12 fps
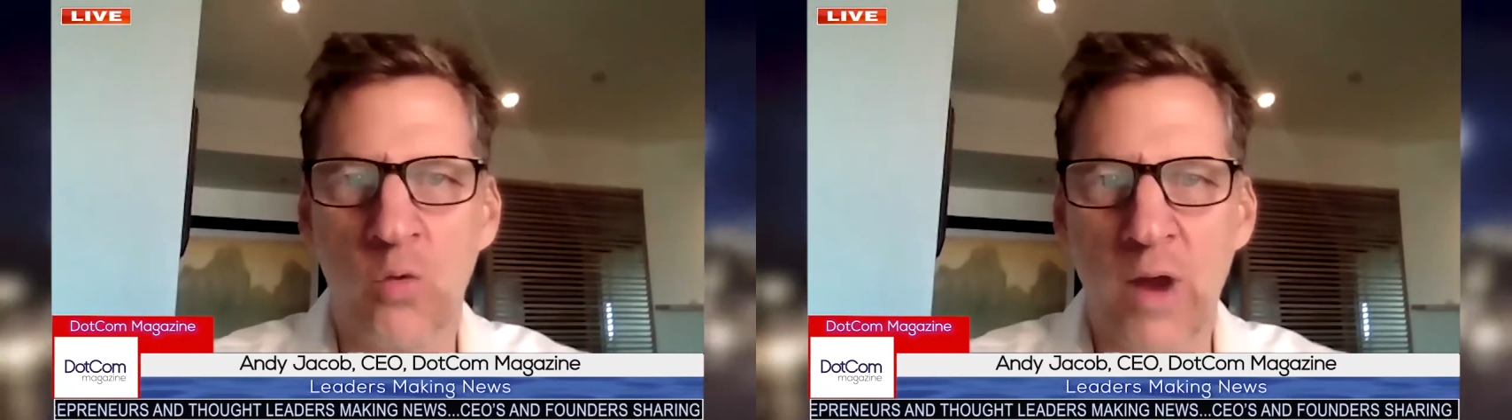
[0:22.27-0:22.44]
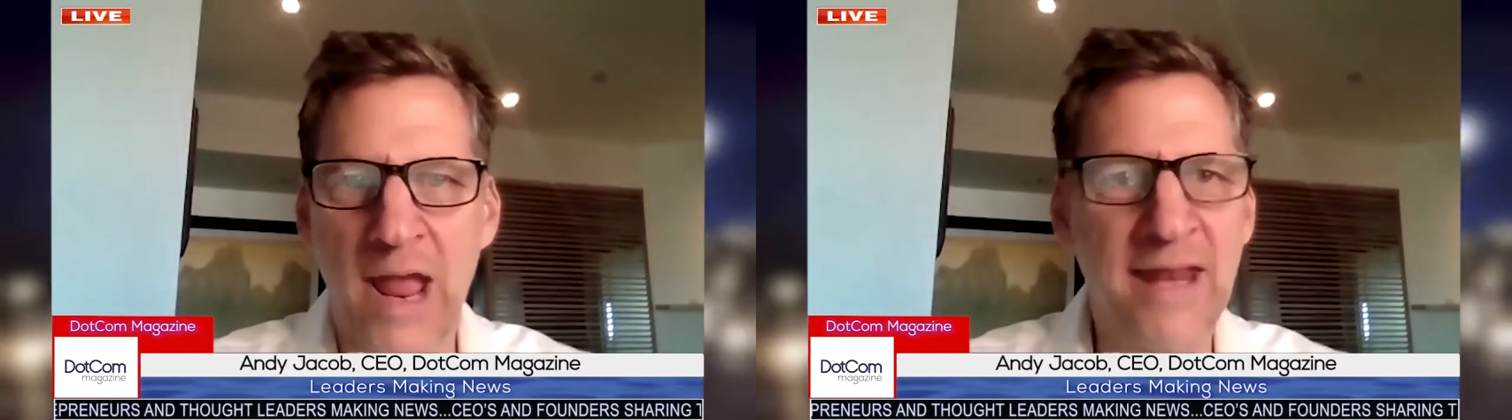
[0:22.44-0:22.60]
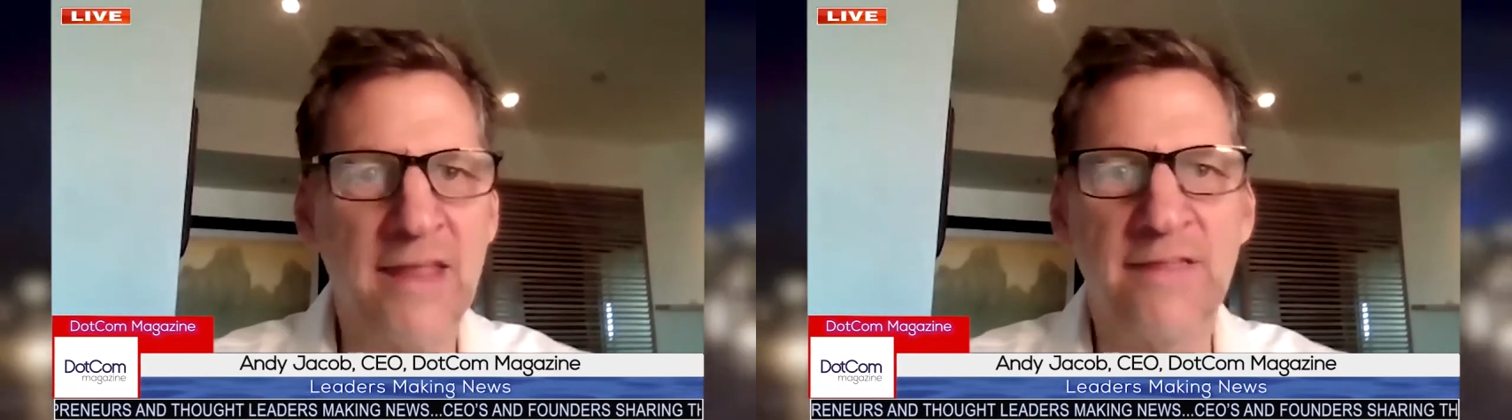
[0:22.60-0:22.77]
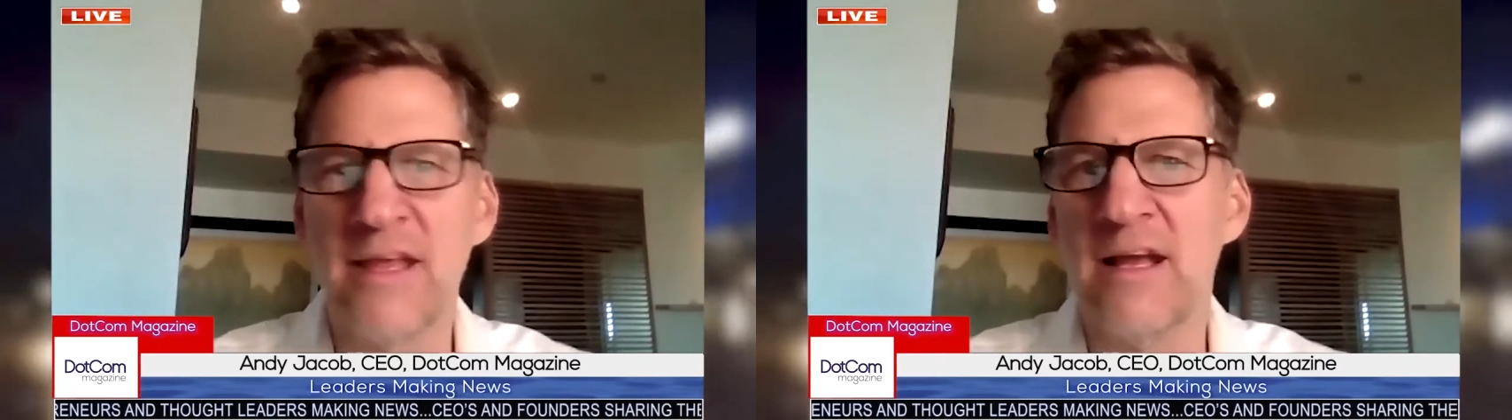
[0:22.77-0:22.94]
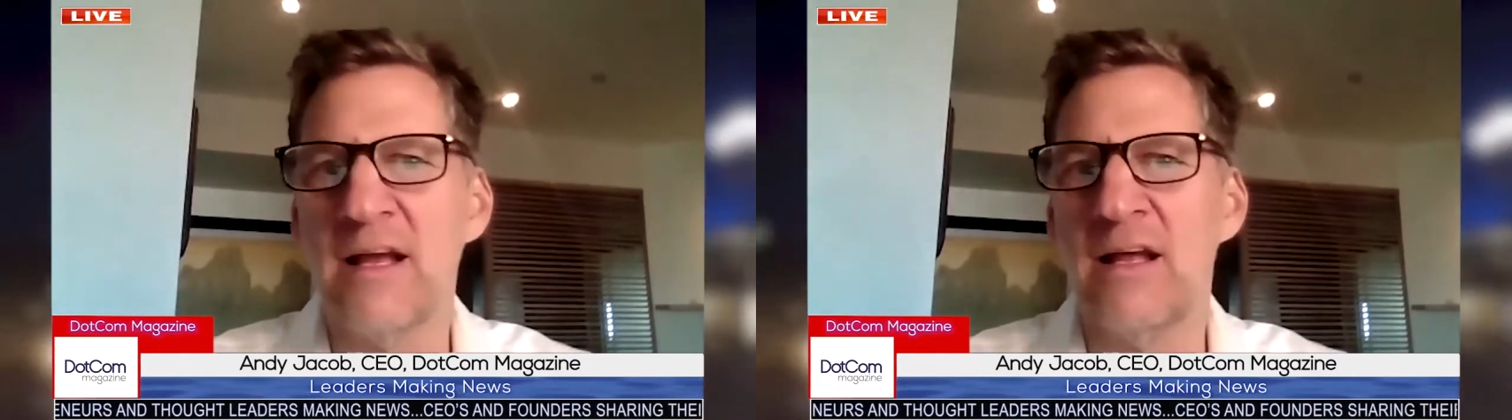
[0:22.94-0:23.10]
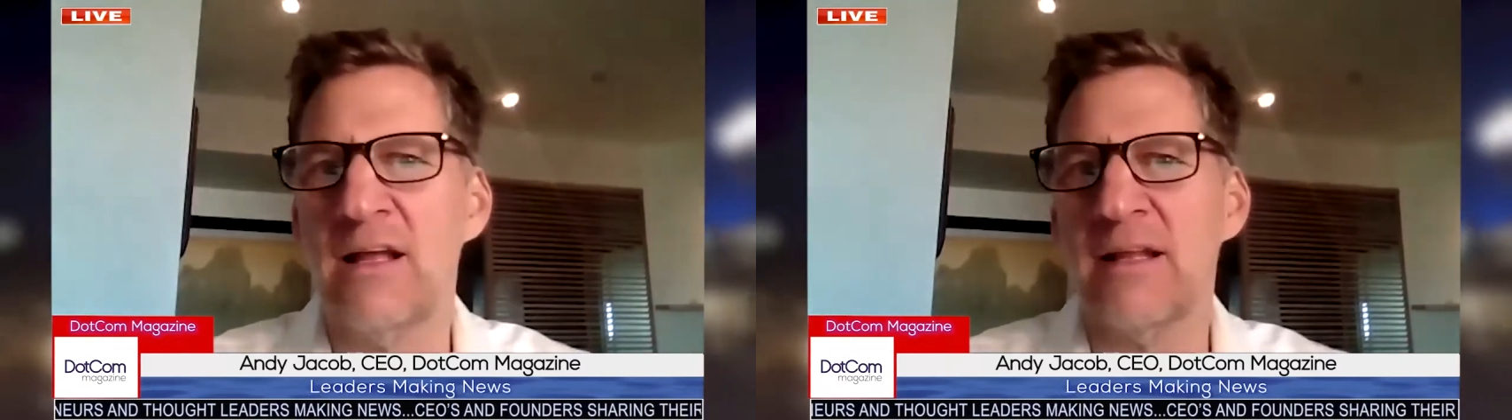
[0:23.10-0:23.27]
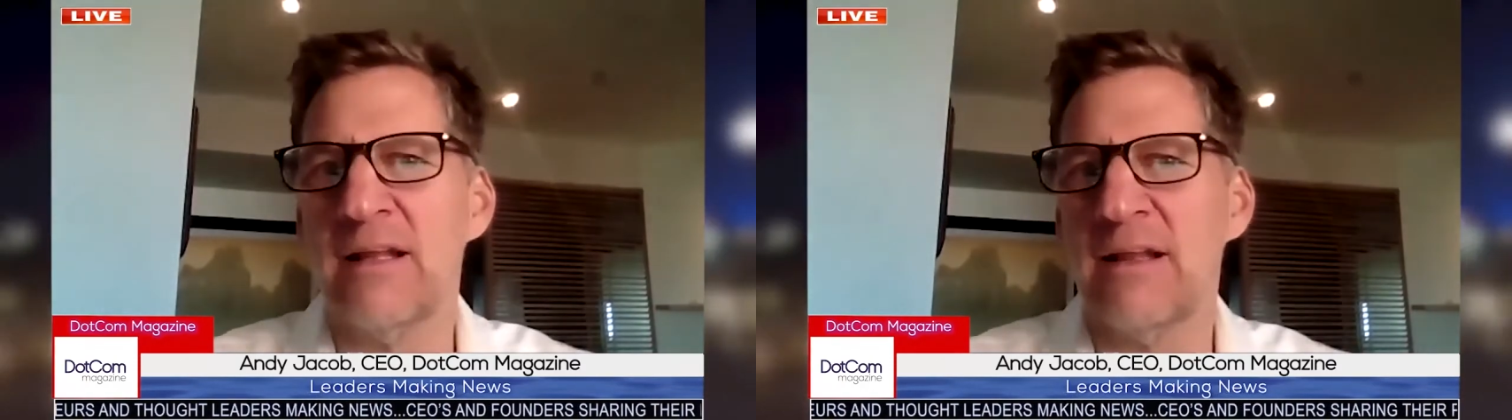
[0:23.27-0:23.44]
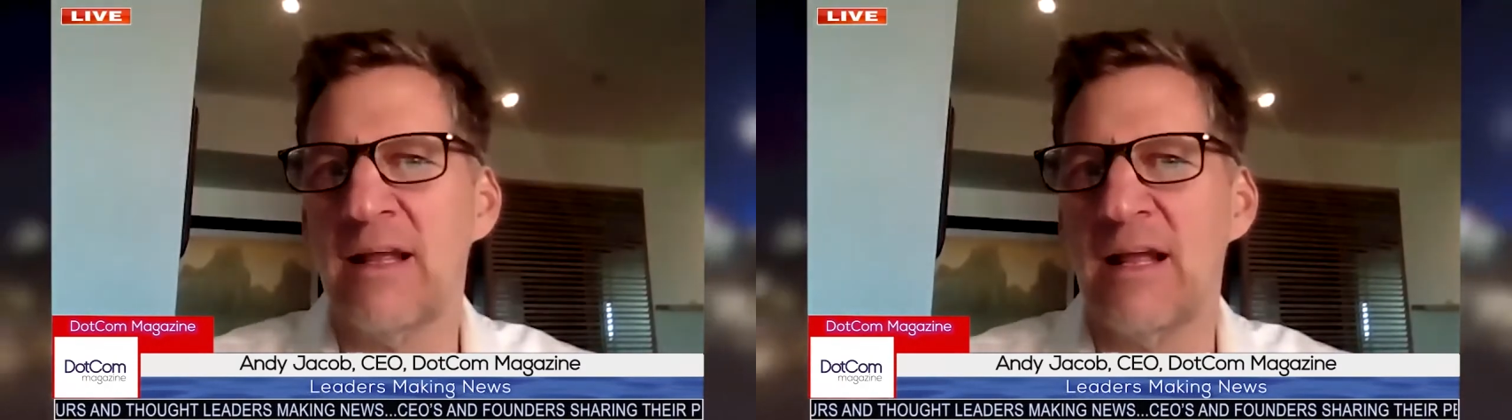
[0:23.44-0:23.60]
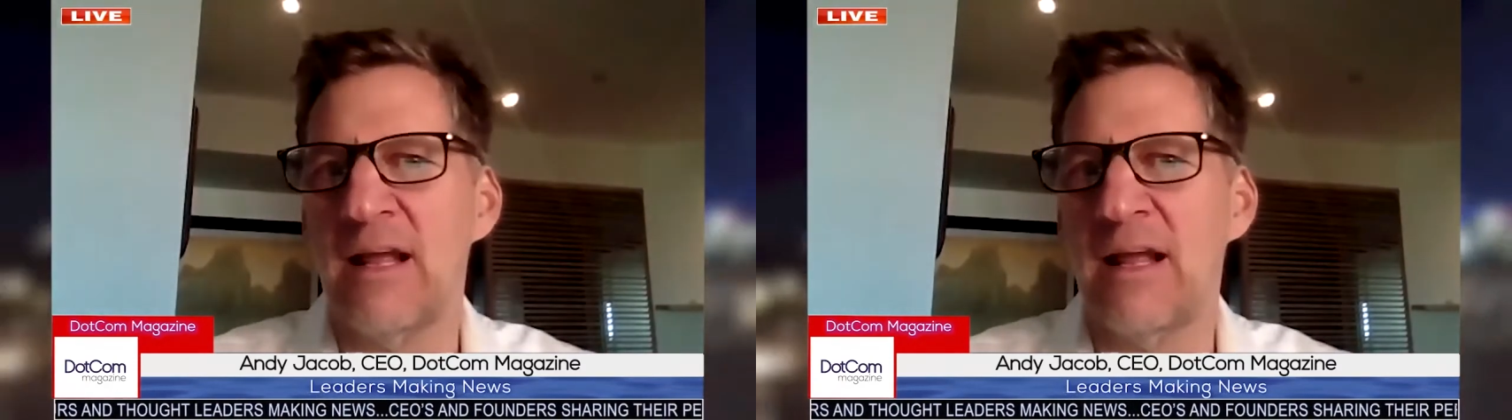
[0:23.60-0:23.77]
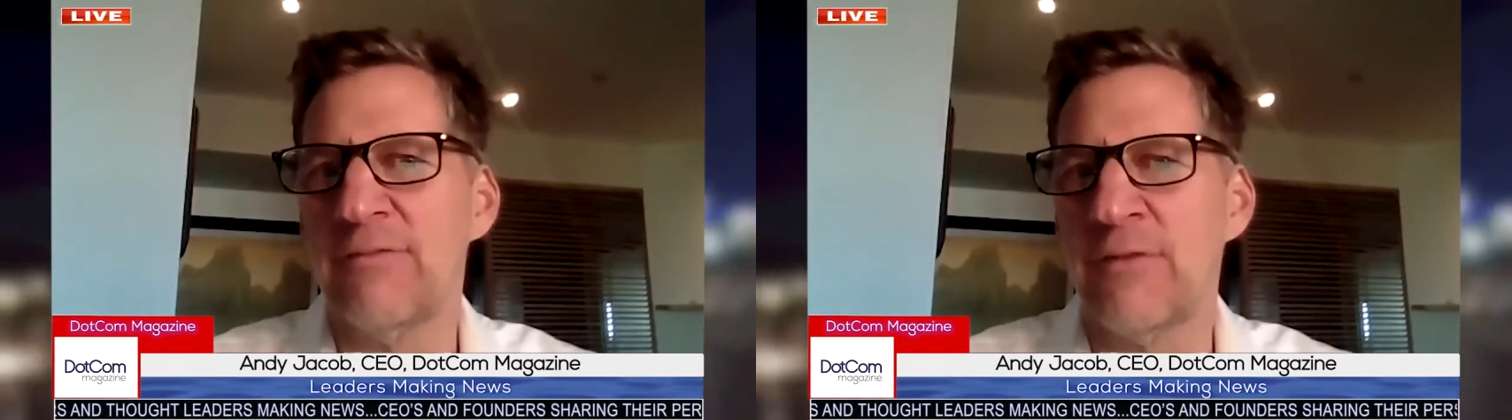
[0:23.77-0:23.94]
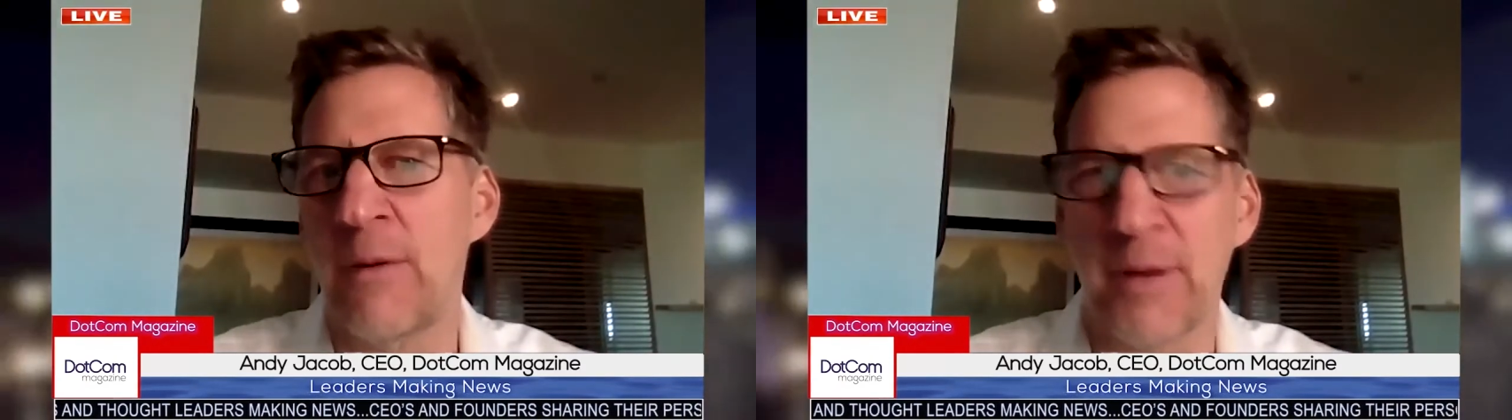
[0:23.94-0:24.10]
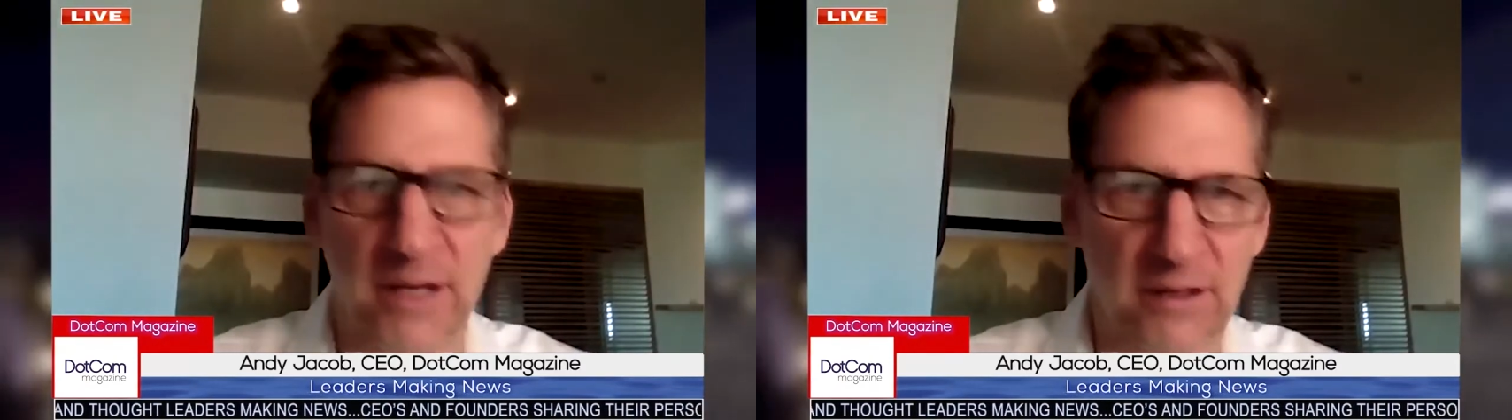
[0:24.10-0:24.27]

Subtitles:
anything from an